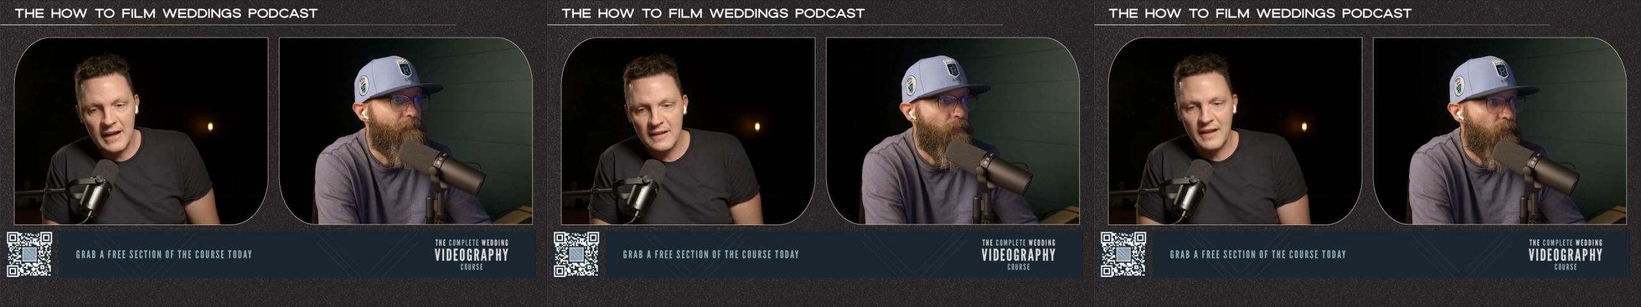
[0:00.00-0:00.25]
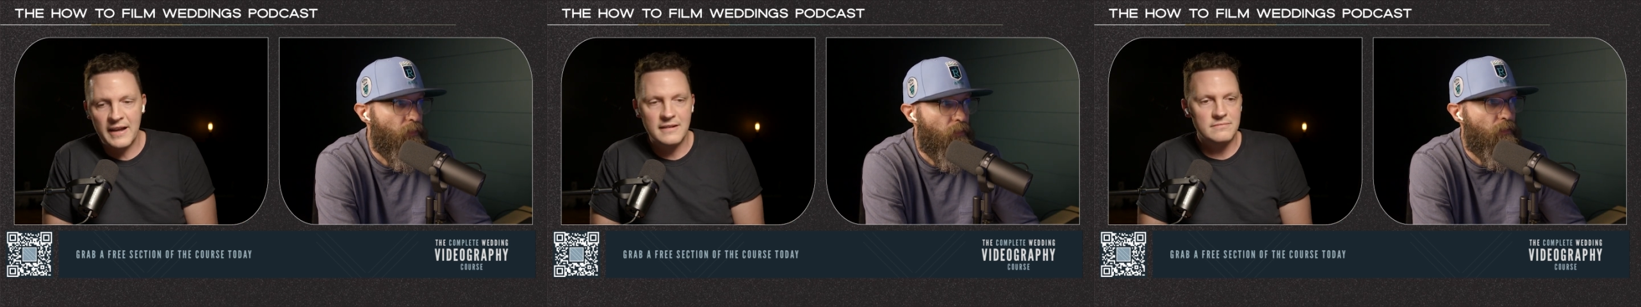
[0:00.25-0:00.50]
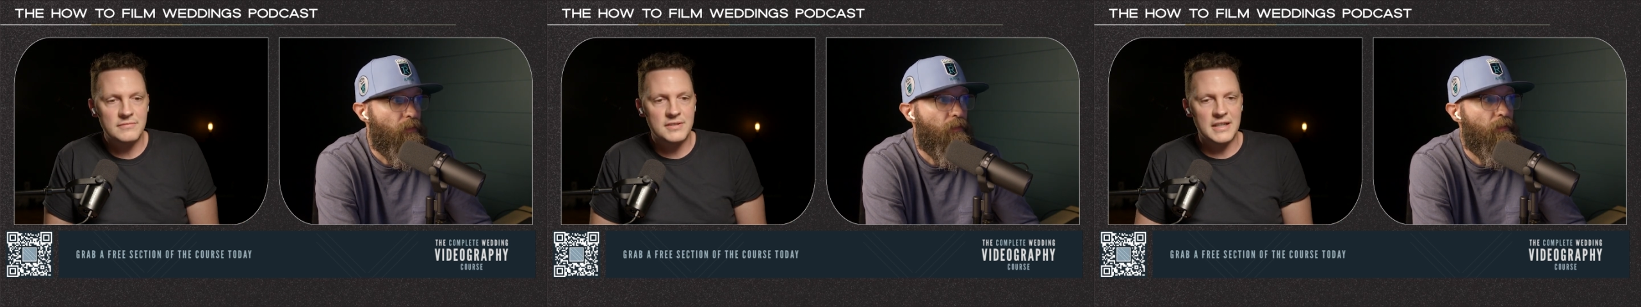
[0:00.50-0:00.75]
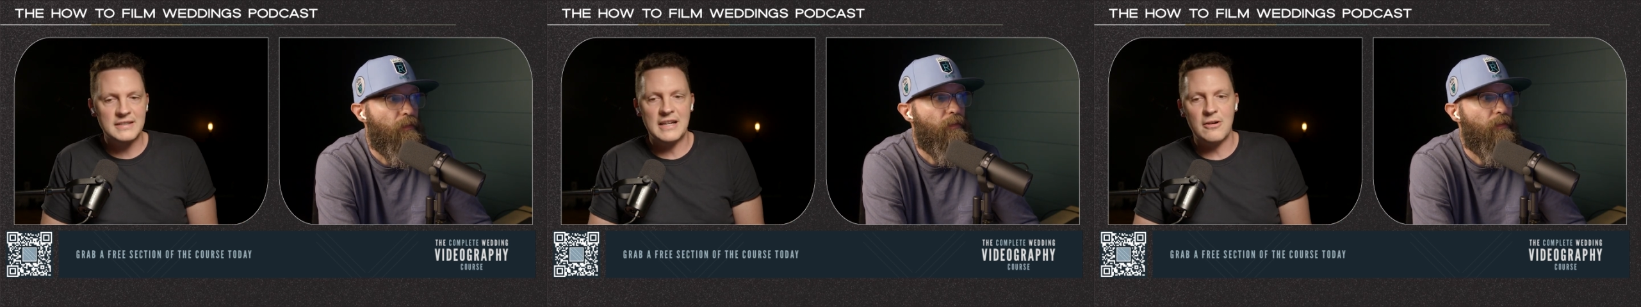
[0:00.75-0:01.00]
Speaker 1: highlight,
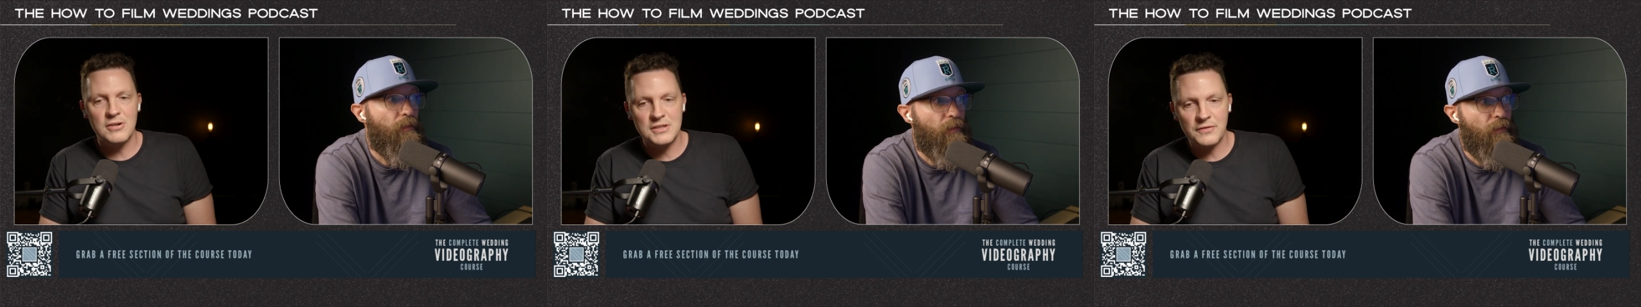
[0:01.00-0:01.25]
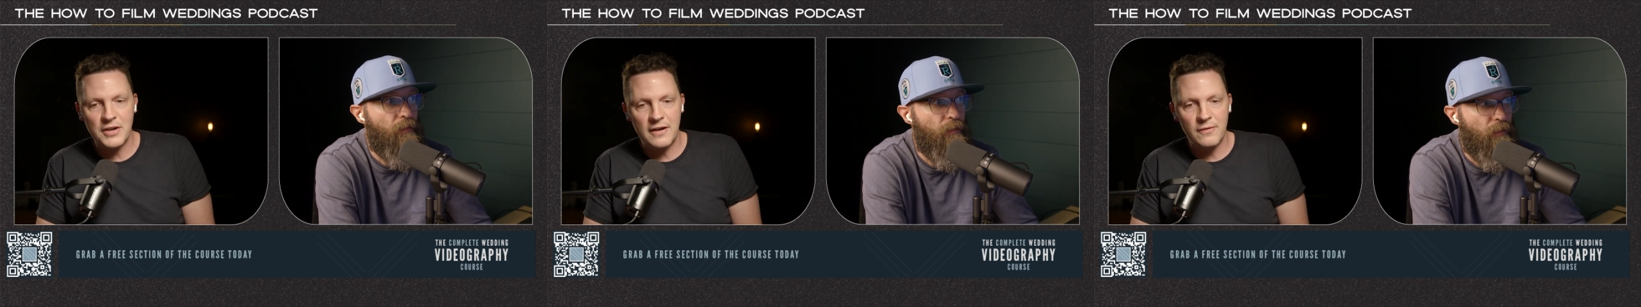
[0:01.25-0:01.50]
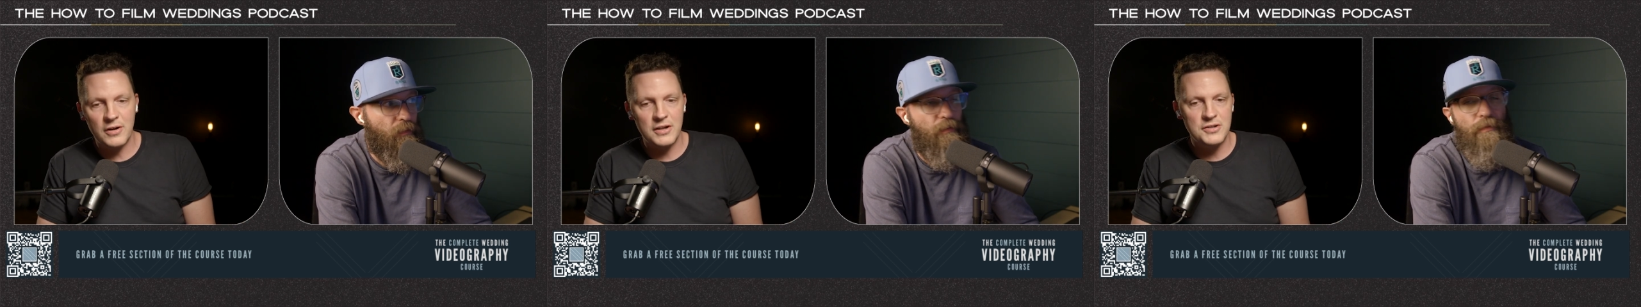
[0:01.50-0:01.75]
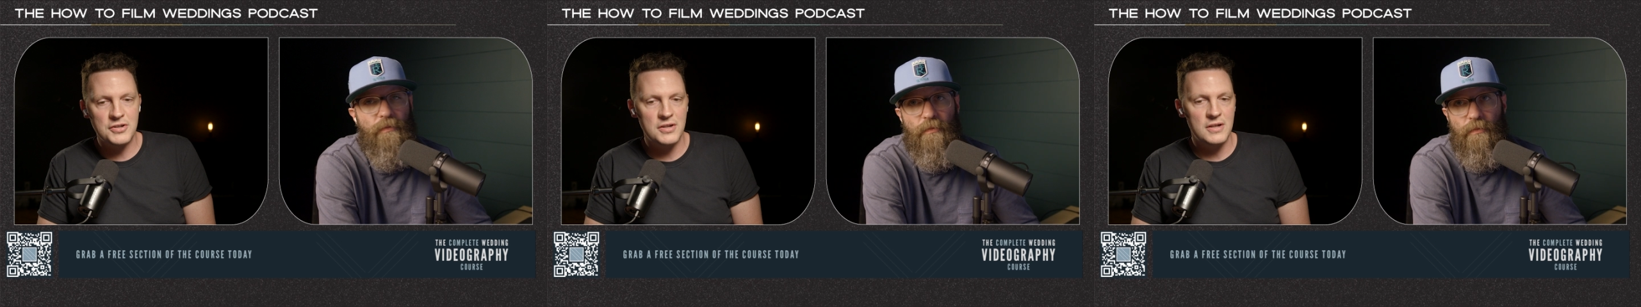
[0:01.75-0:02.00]
6 hours of
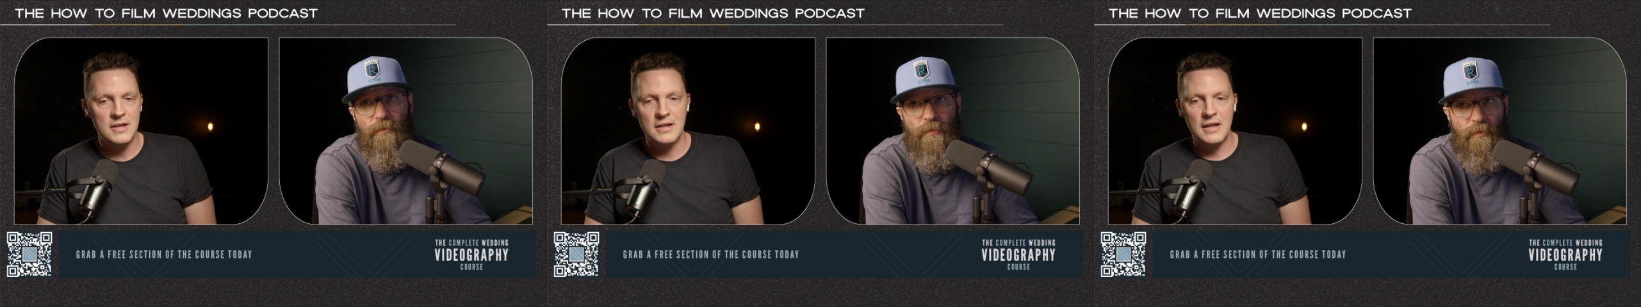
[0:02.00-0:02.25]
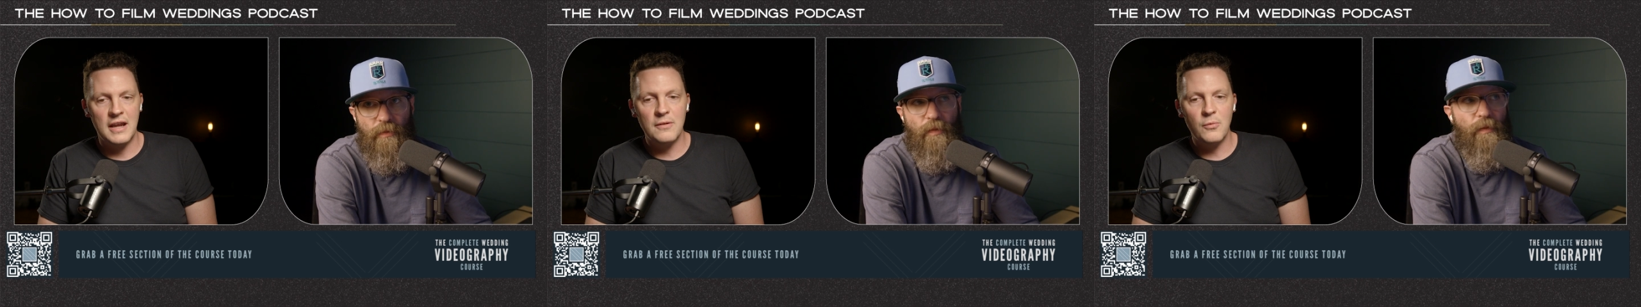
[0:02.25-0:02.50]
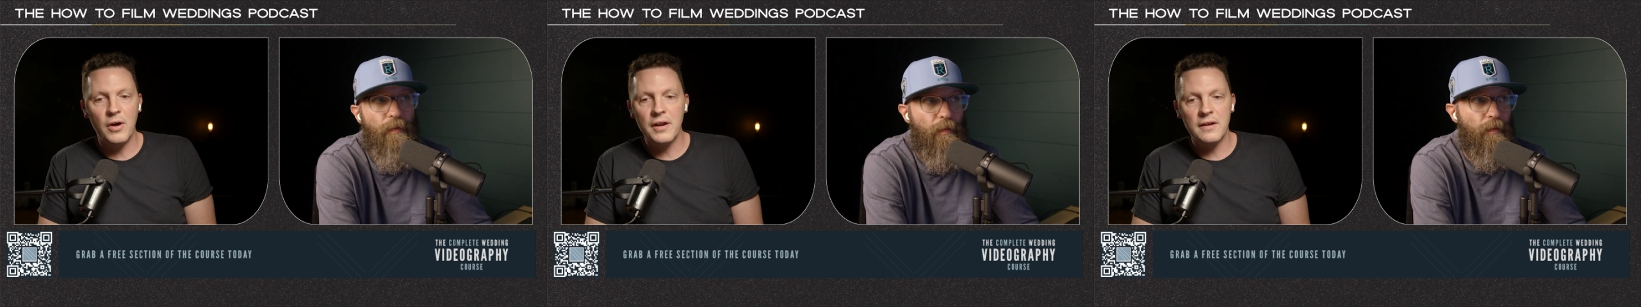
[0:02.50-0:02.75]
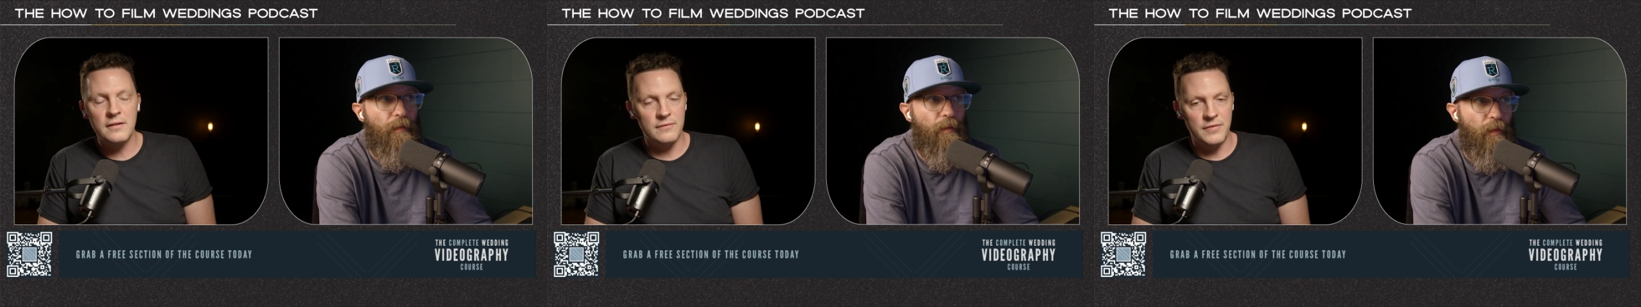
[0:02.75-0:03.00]
coverage and
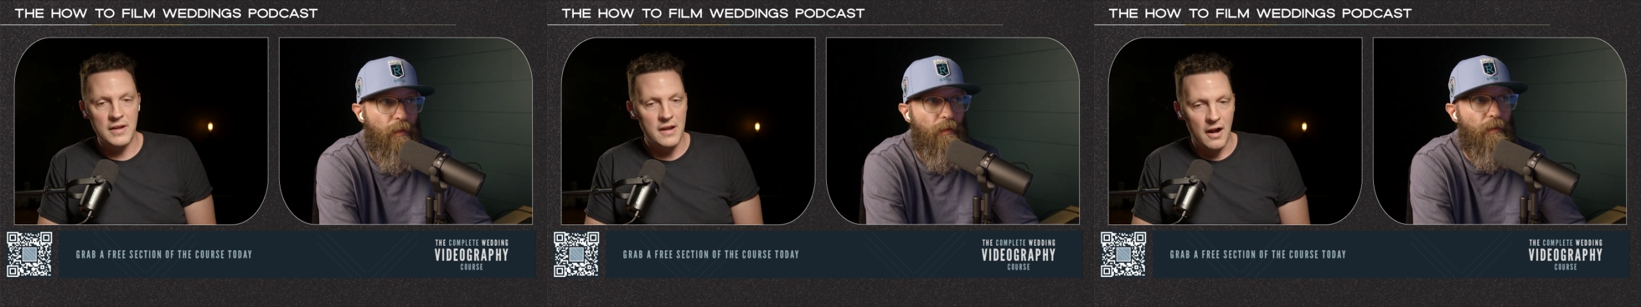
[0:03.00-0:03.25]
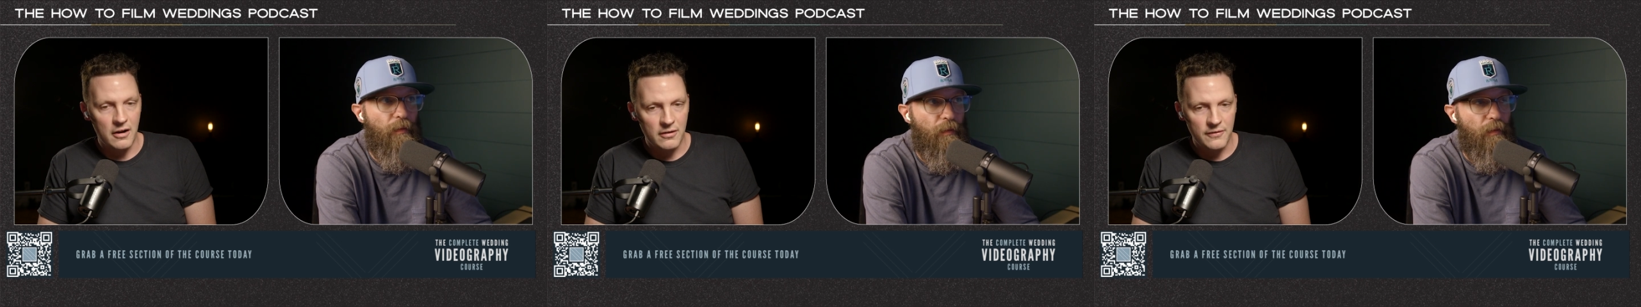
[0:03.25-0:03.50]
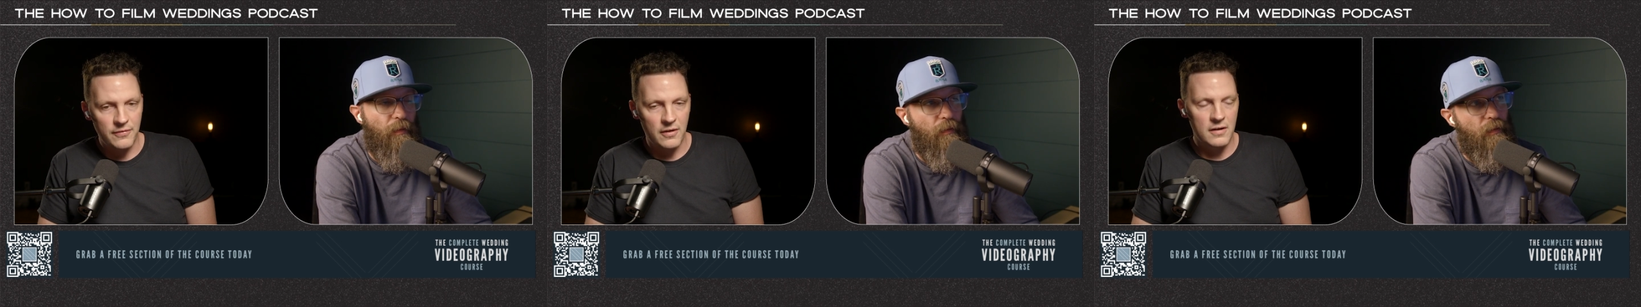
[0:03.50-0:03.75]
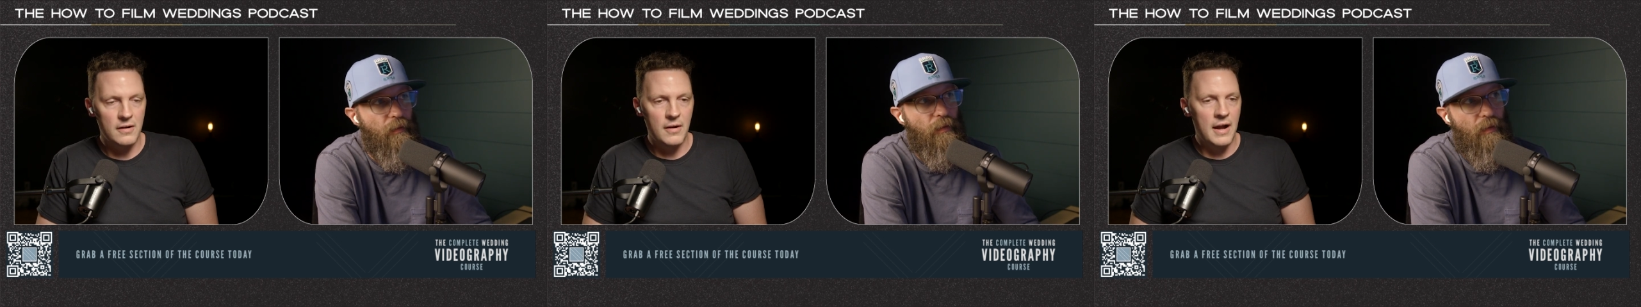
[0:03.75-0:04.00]
one
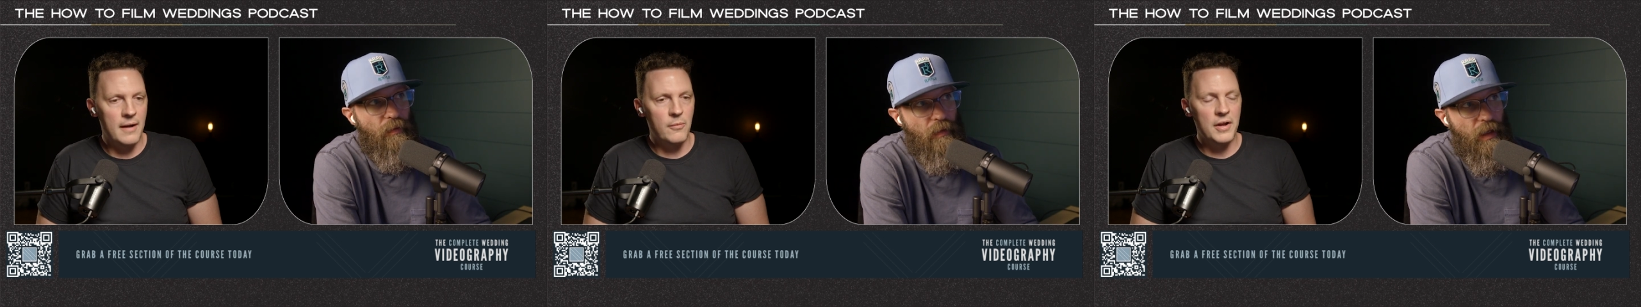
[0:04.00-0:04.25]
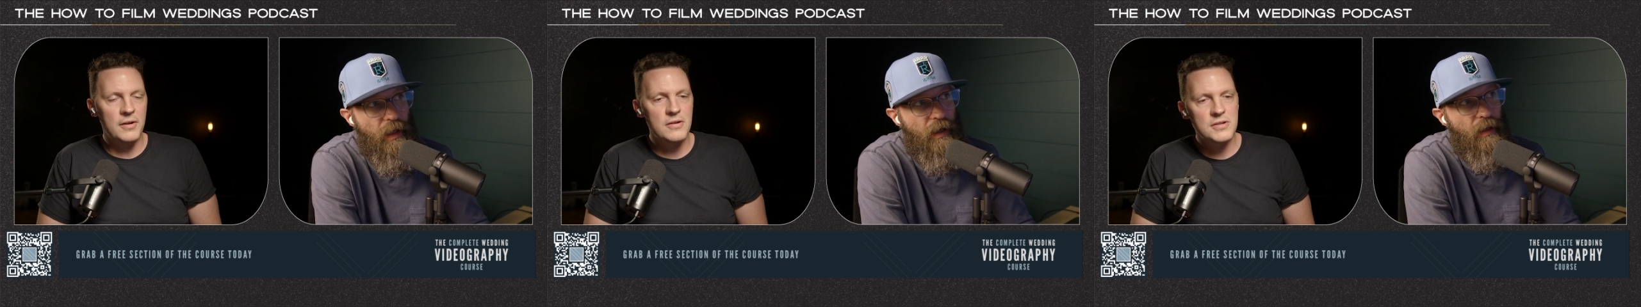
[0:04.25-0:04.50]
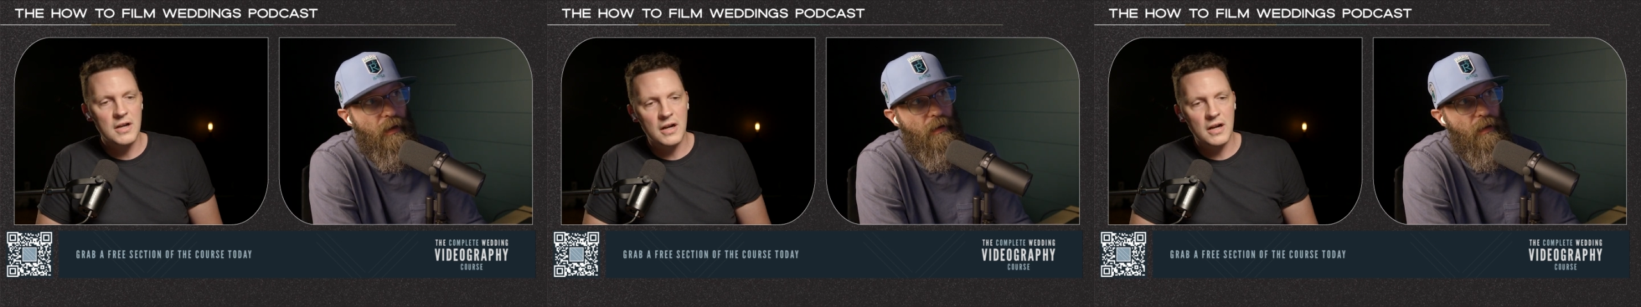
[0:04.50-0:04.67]
videographer. Uh, why don't yeah. you